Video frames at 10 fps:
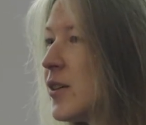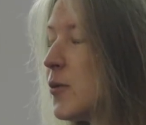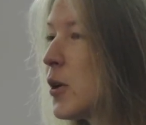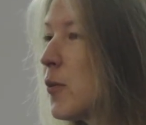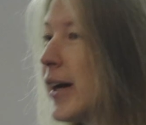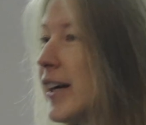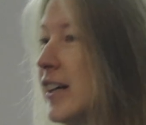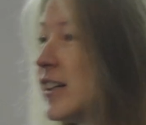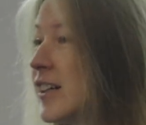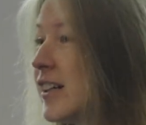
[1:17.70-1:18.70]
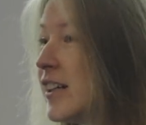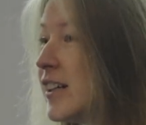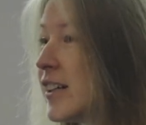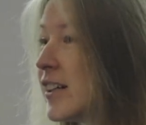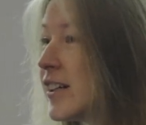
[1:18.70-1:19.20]
From where?
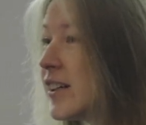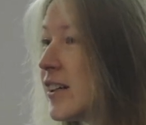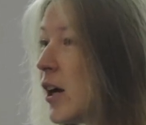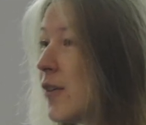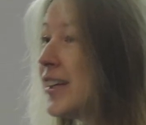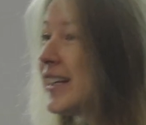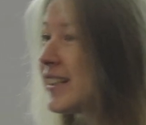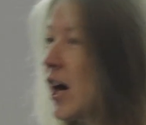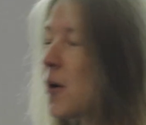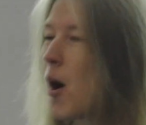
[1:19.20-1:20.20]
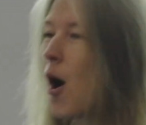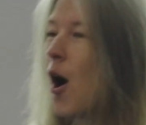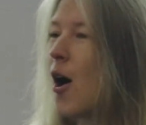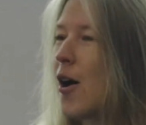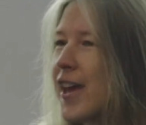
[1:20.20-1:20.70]
Vietnam.
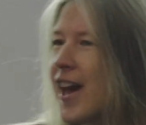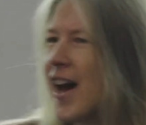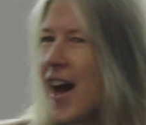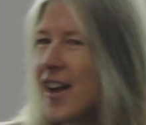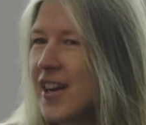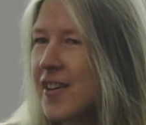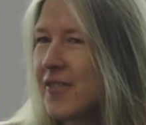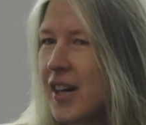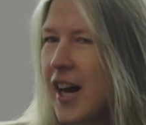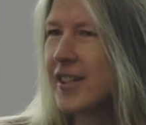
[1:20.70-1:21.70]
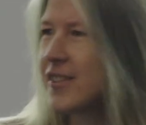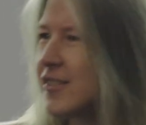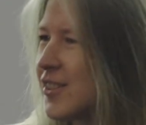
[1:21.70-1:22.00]
Oh, yeah, I don't